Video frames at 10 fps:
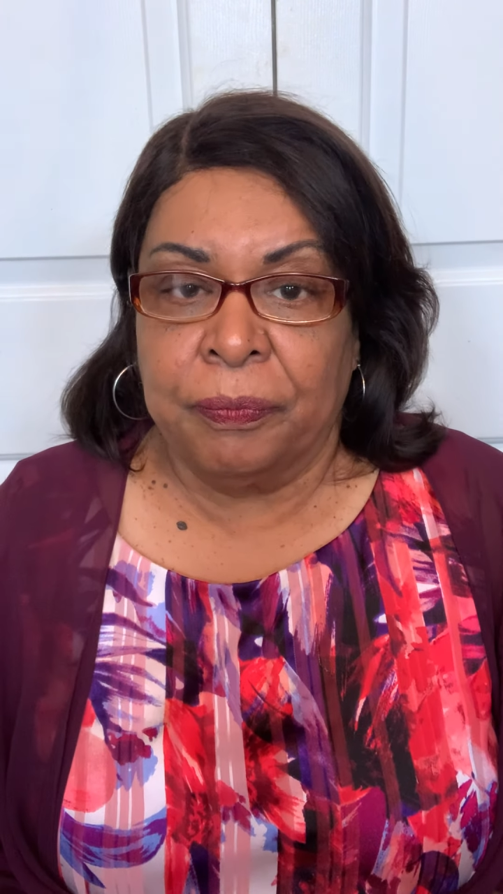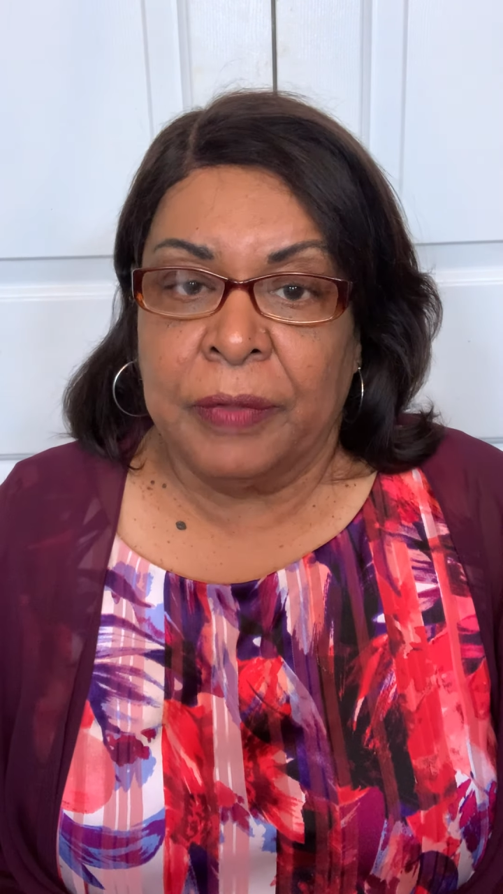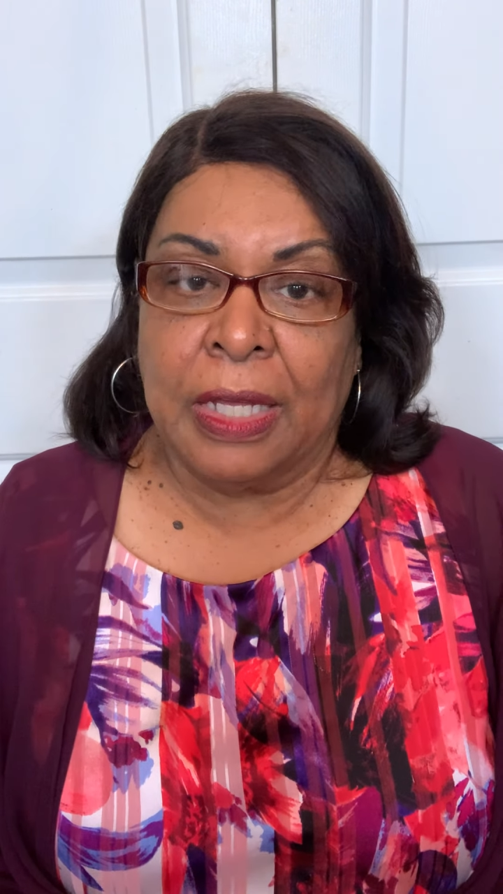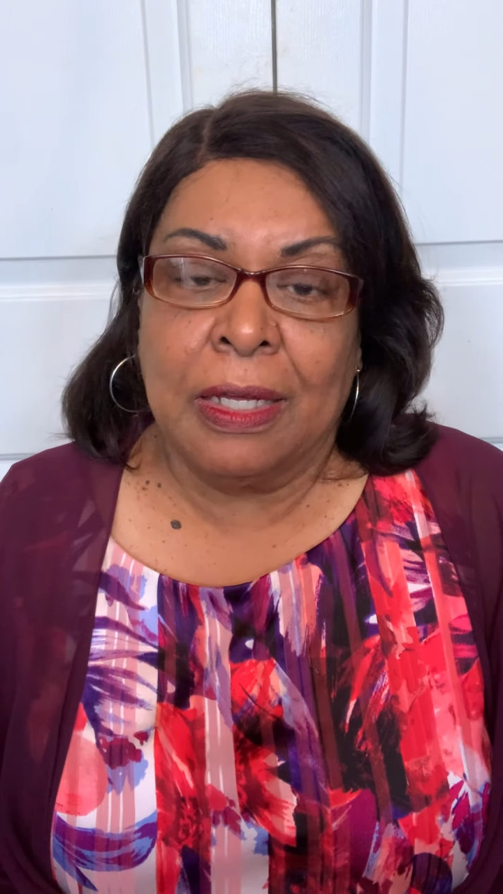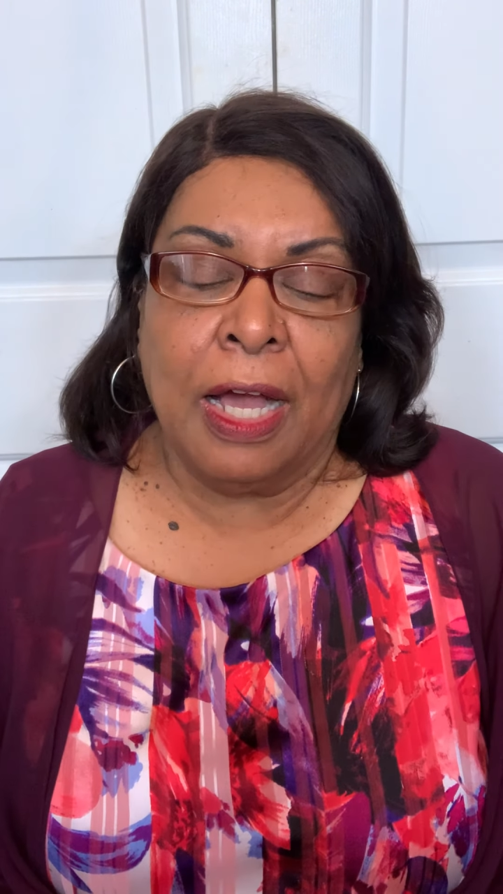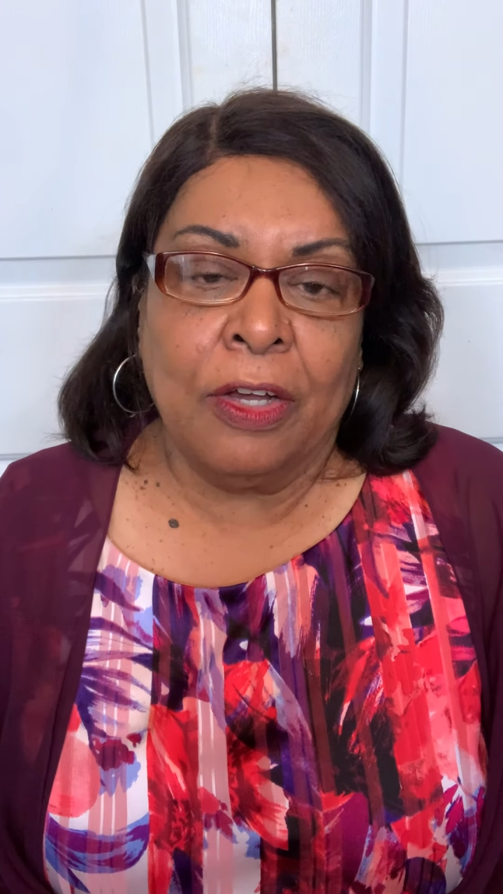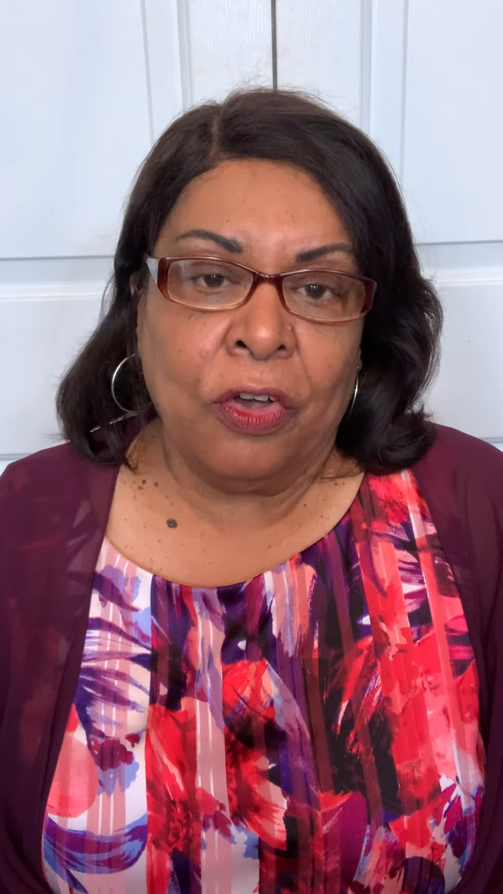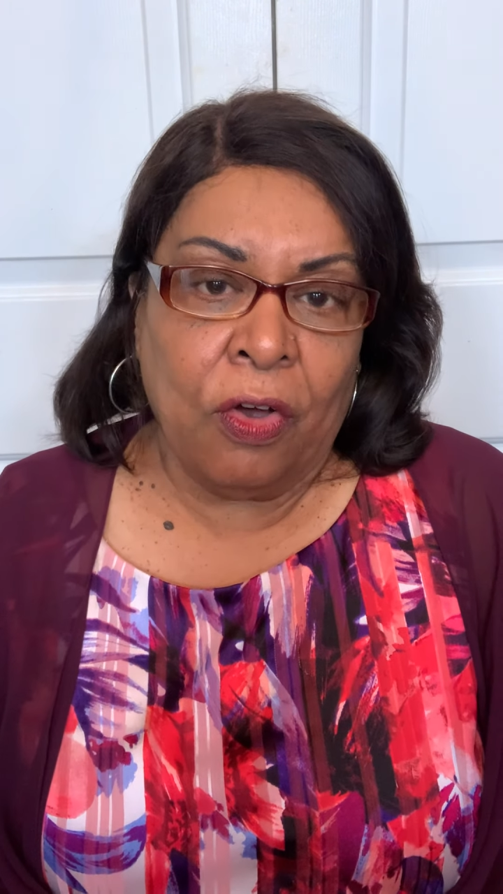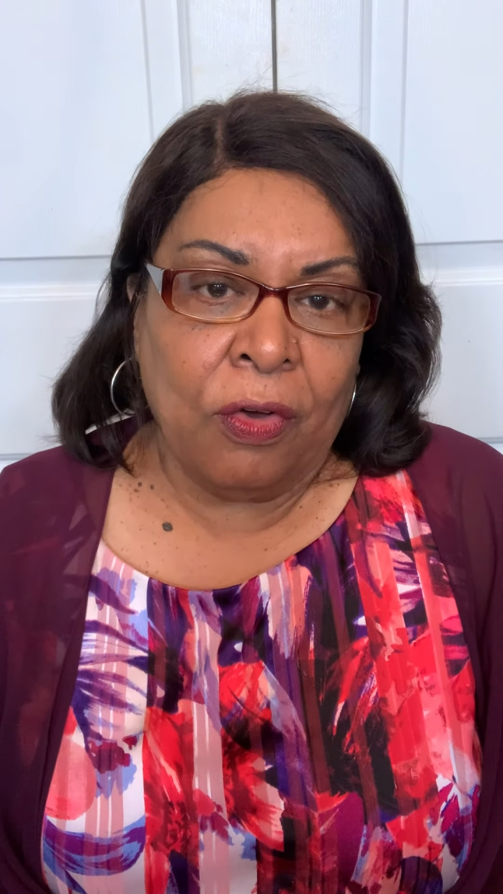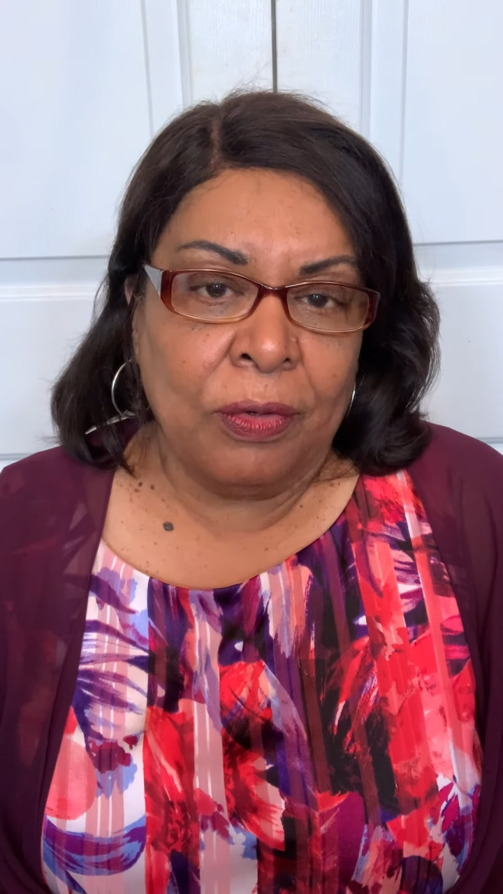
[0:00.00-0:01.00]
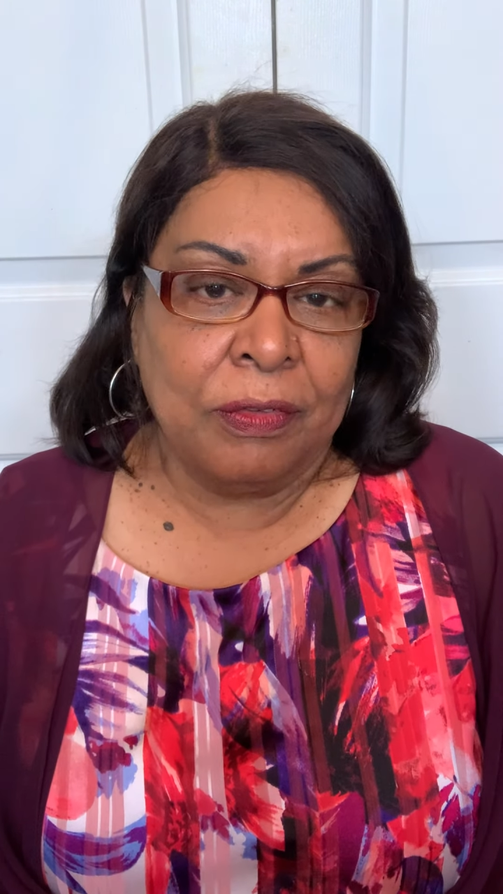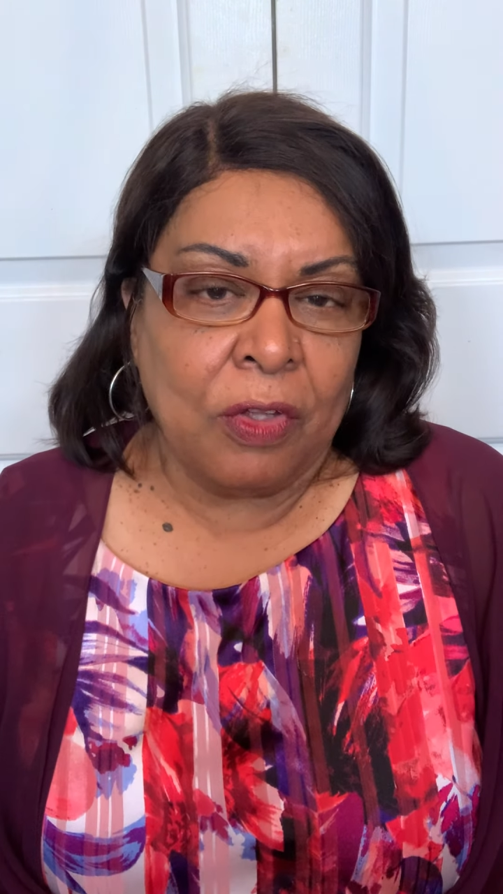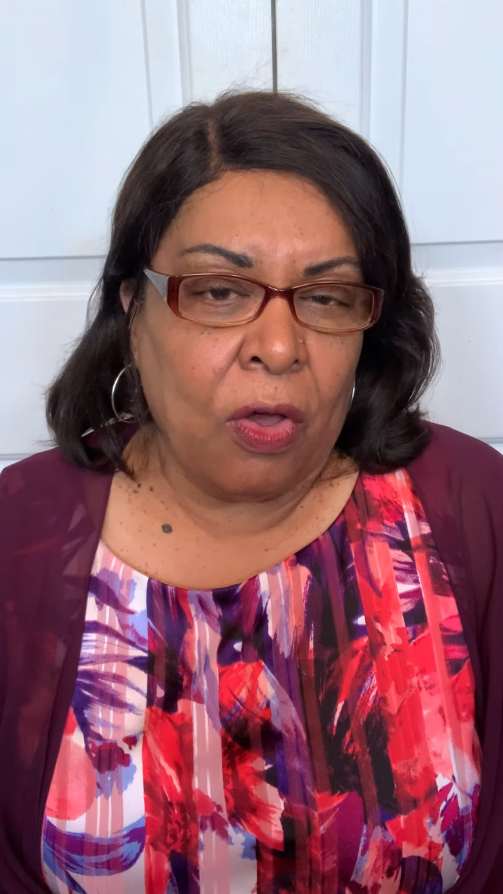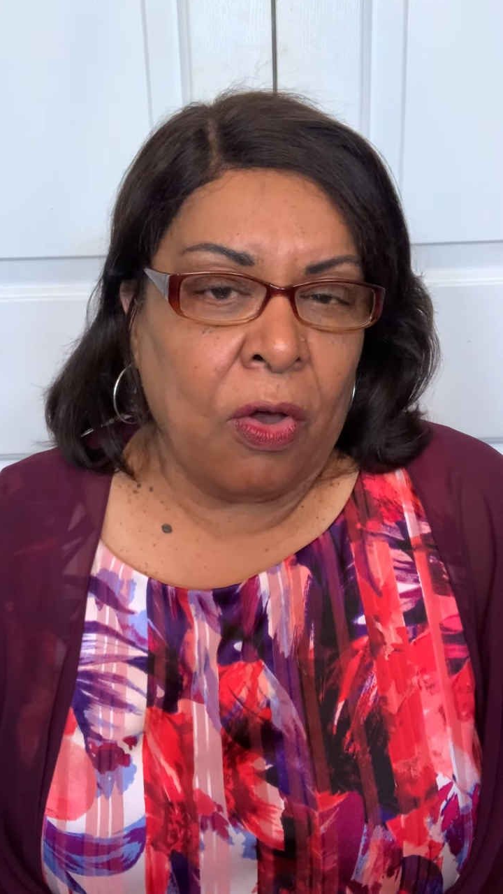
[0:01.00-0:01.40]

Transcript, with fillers: Now God calls